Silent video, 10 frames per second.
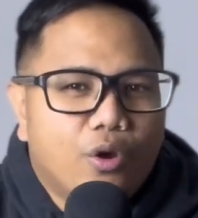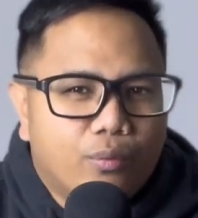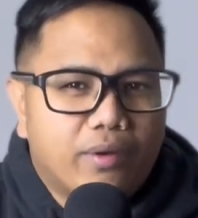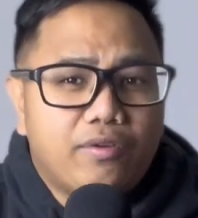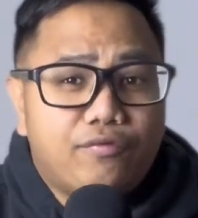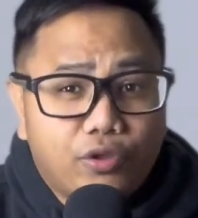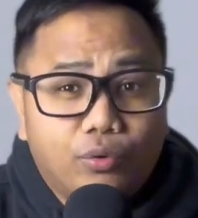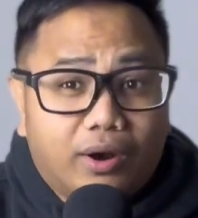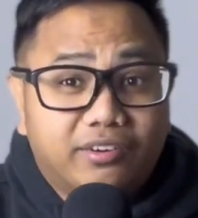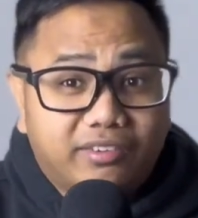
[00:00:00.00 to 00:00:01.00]
When we
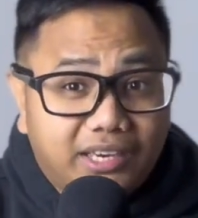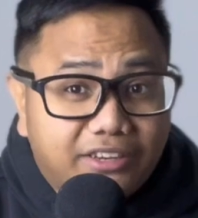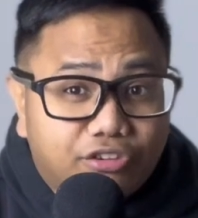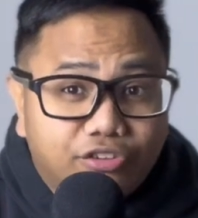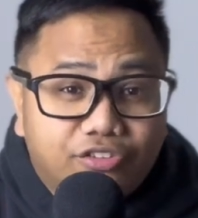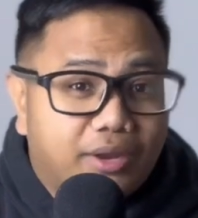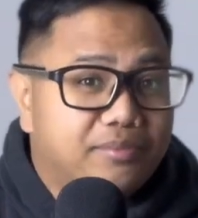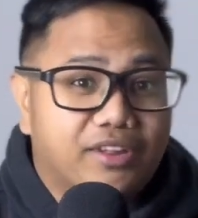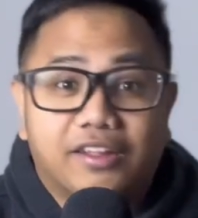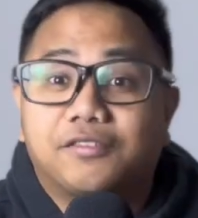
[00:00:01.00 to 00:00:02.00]
view our
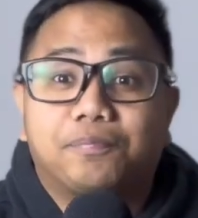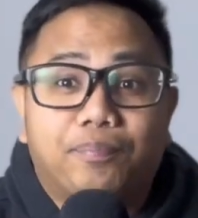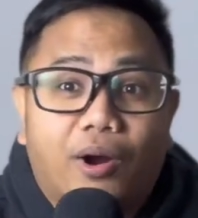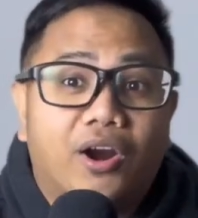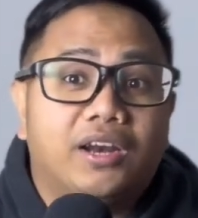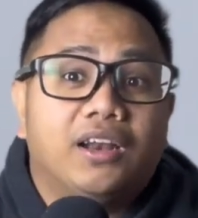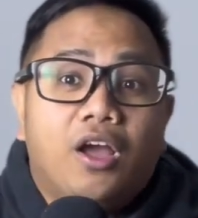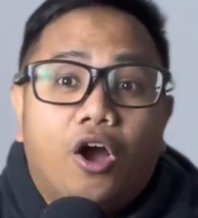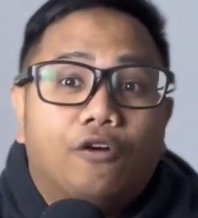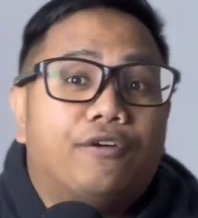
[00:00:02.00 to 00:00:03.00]
relationships as part
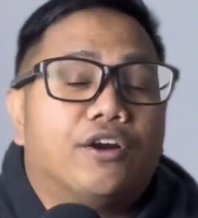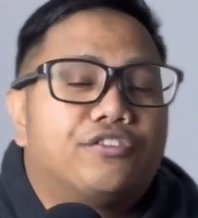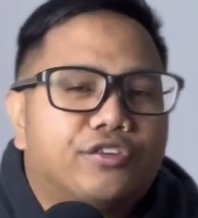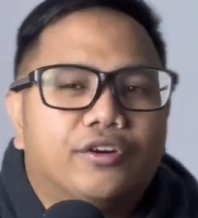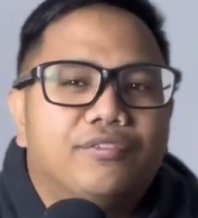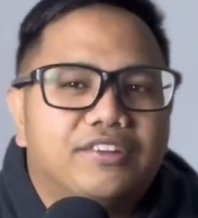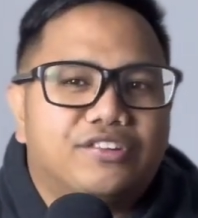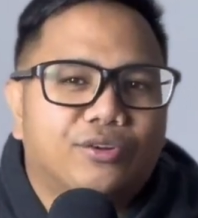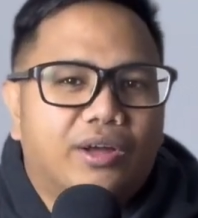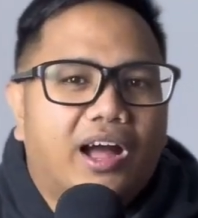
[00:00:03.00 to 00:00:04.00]
of our service
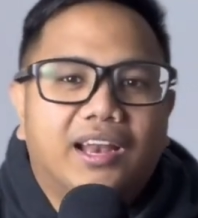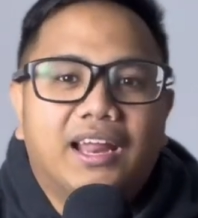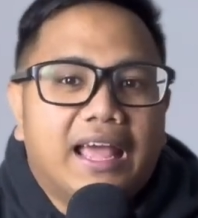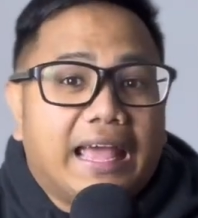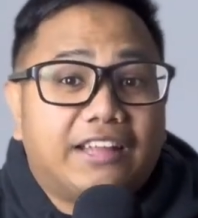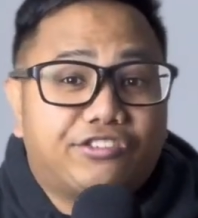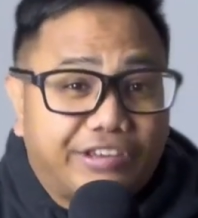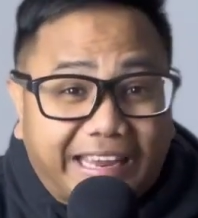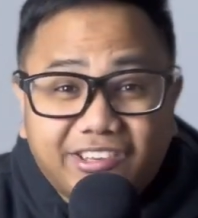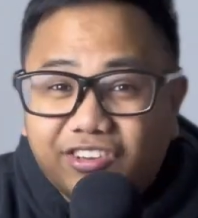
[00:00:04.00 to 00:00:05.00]
to God, it
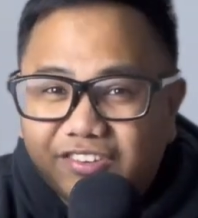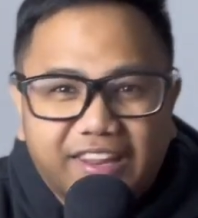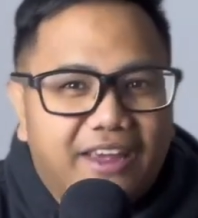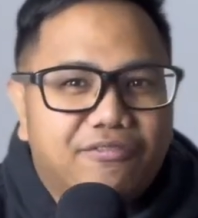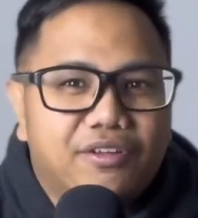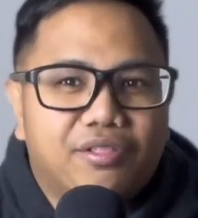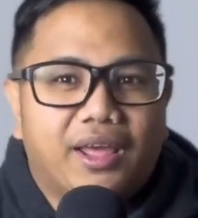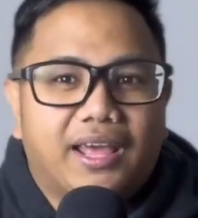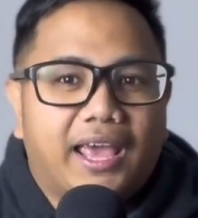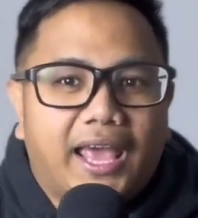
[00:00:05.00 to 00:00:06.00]
changes
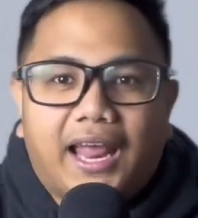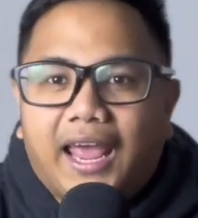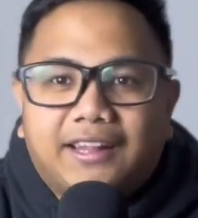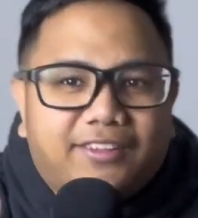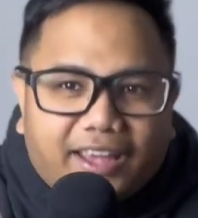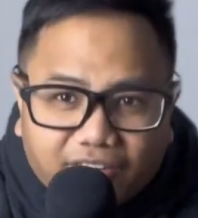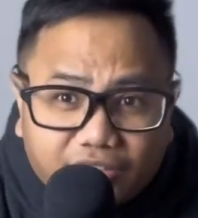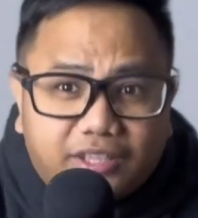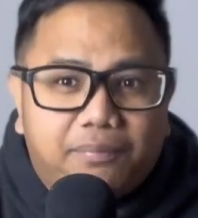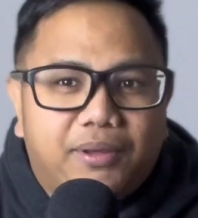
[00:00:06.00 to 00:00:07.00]
everything.
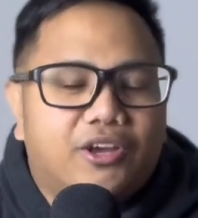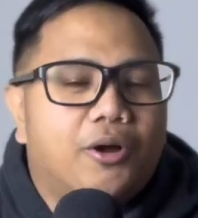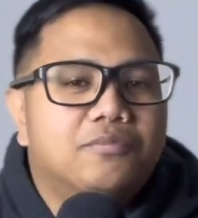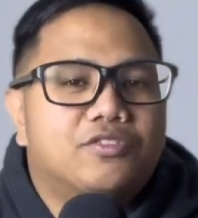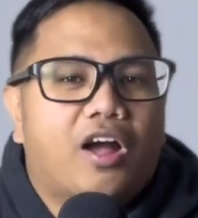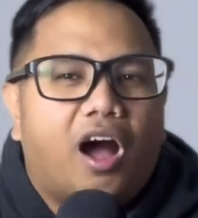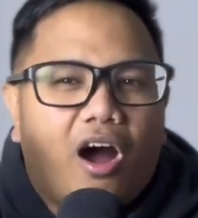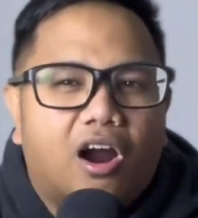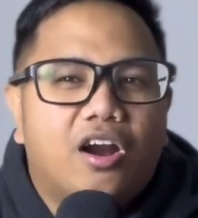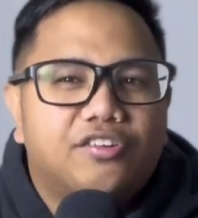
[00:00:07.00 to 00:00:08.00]
Integrity becomes
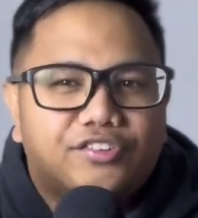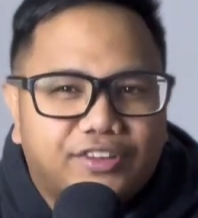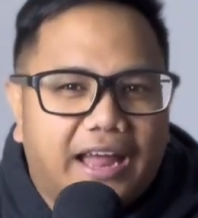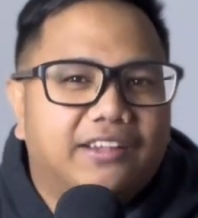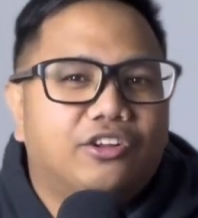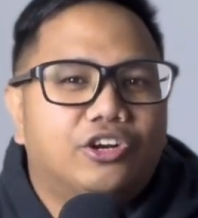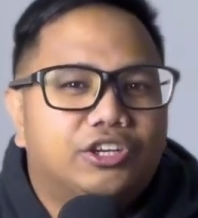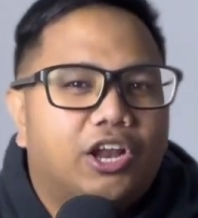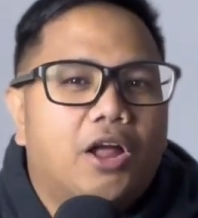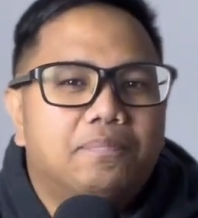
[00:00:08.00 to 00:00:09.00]
our
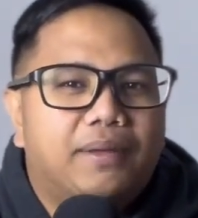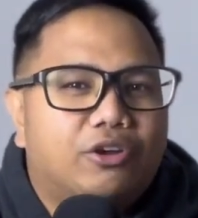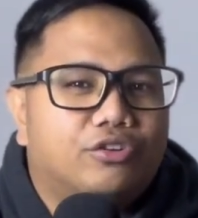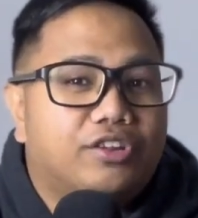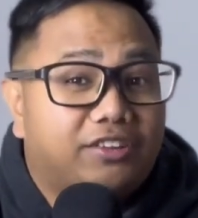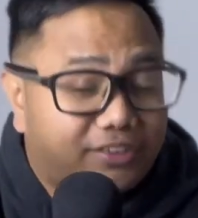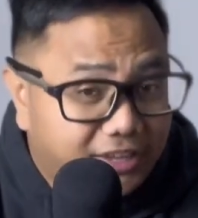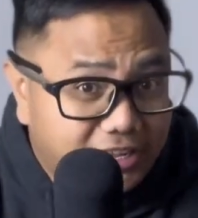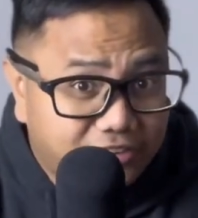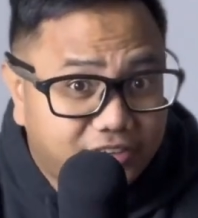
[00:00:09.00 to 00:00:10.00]
standard, not because it's
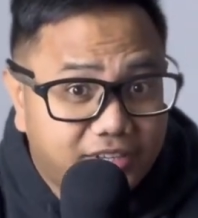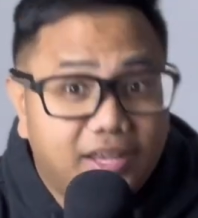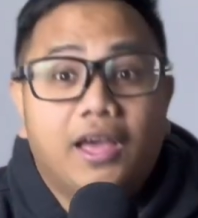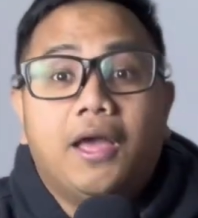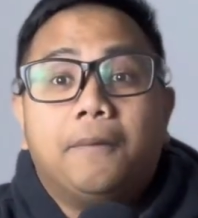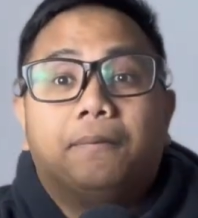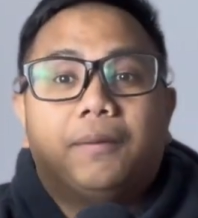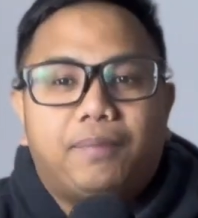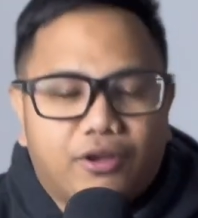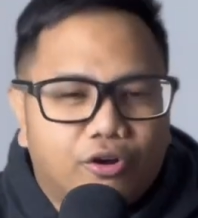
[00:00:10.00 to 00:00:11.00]
easy,
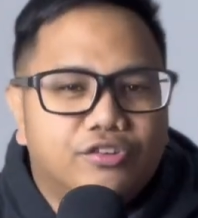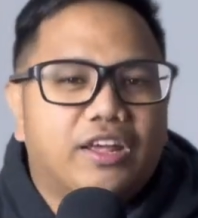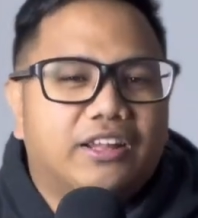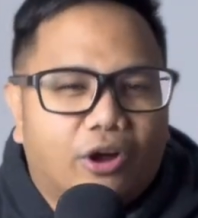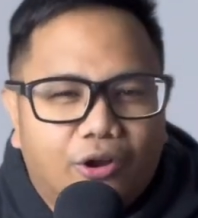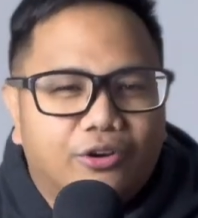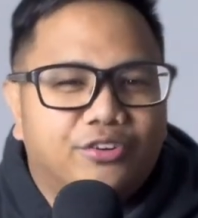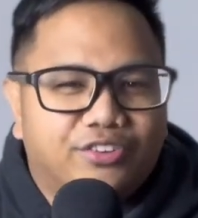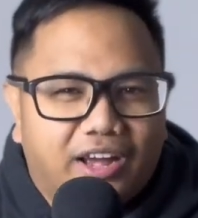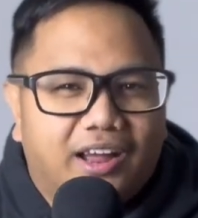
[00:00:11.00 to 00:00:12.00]
but because it
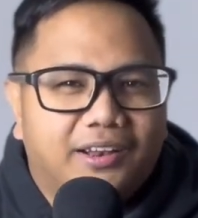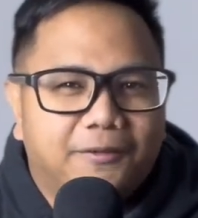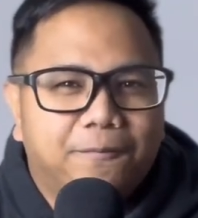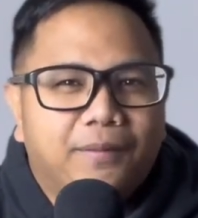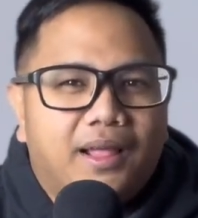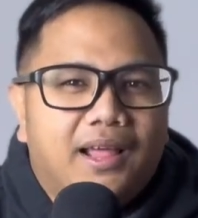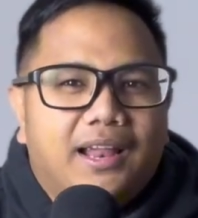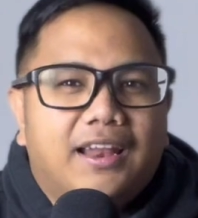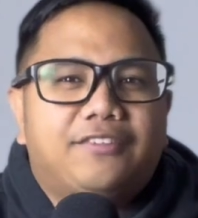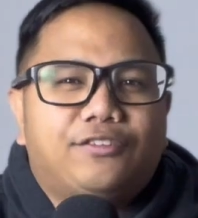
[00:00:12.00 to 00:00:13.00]
honors God.
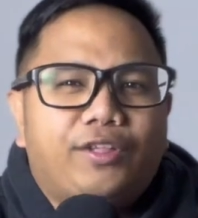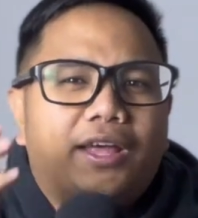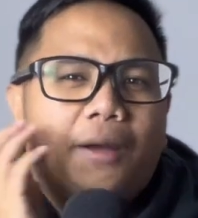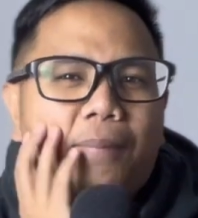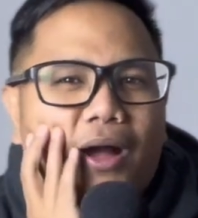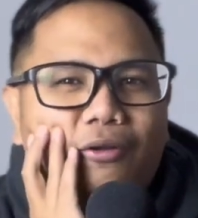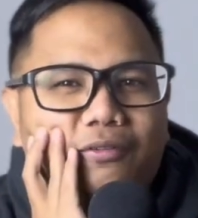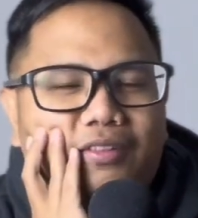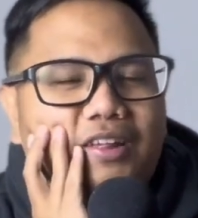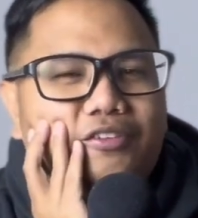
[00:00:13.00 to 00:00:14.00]
Let's think
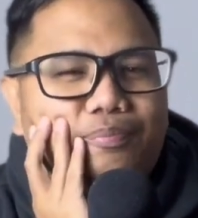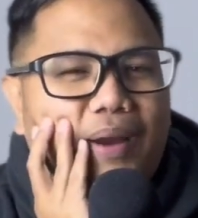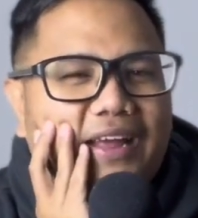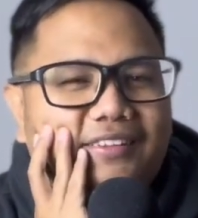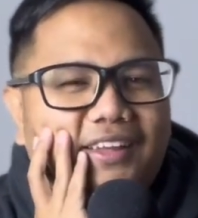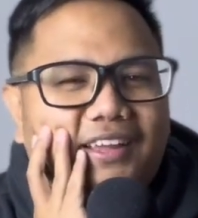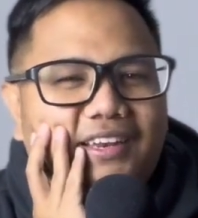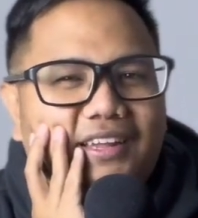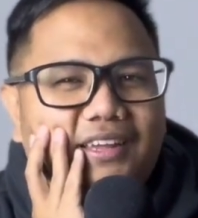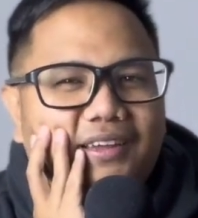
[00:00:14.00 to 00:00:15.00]
about this
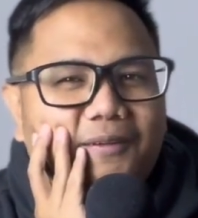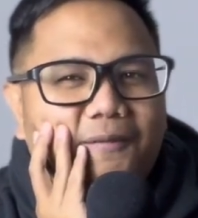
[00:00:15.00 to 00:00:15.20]
practically.